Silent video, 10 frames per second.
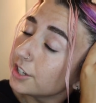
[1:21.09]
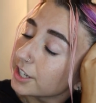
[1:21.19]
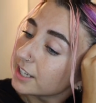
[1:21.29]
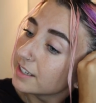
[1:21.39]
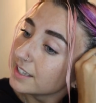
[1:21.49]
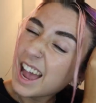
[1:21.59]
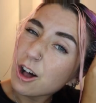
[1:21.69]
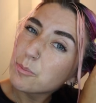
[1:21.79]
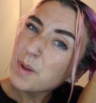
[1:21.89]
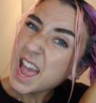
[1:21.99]
good
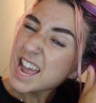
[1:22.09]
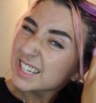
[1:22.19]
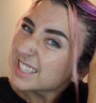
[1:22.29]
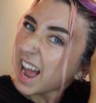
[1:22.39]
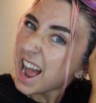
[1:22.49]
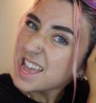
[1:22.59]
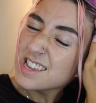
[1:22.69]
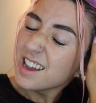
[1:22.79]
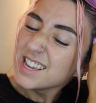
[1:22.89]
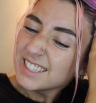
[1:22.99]
scalp
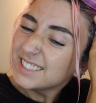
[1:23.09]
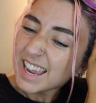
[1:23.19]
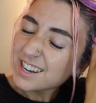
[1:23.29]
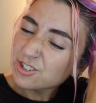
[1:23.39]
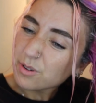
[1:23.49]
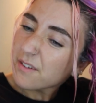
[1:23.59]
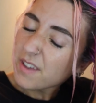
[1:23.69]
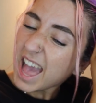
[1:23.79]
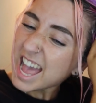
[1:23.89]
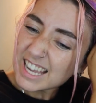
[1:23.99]

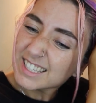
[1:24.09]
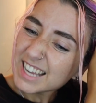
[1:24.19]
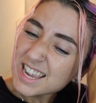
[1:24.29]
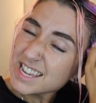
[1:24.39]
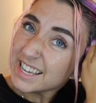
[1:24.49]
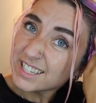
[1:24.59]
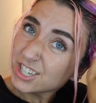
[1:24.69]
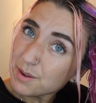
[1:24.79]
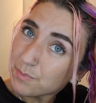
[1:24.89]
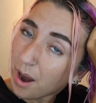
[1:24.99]
anti-dandruff, anti-itchy